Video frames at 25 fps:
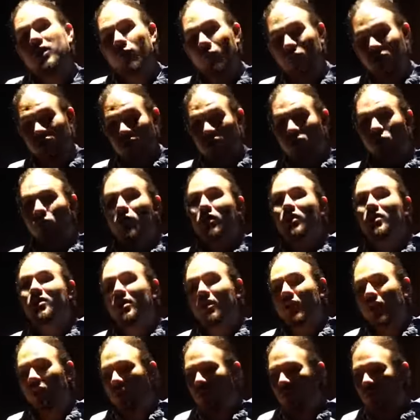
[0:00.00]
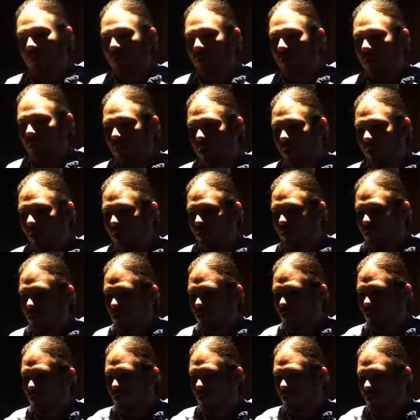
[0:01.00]
what you're doing is allowing the plant
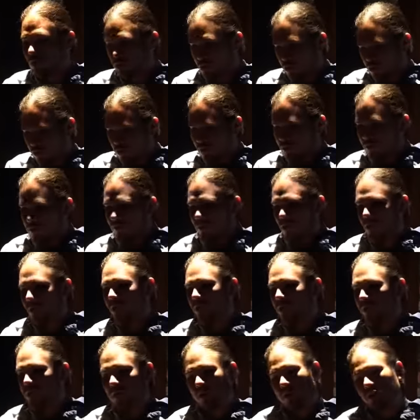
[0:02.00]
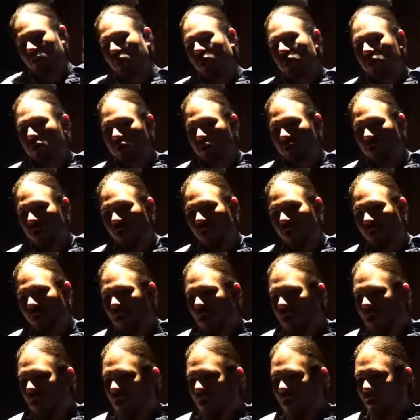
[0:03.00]
to lose the fibers that are not strong
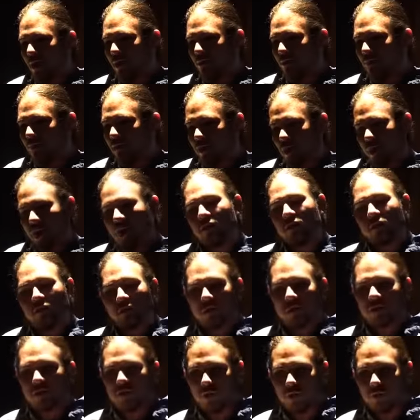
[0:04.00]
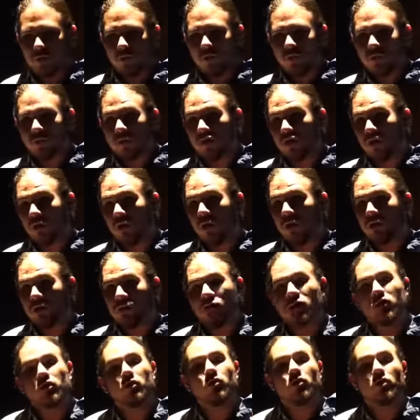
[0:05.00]
and retain the things that will be strong,
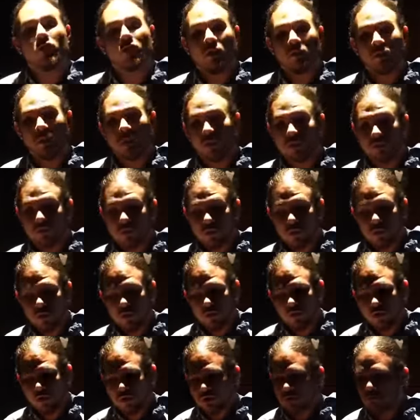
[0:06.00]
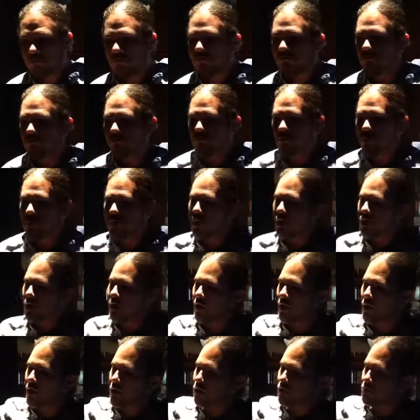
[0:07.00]
which you will then make into cordage. Take that
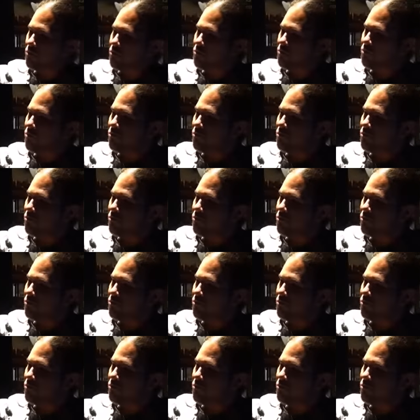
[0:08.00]
out,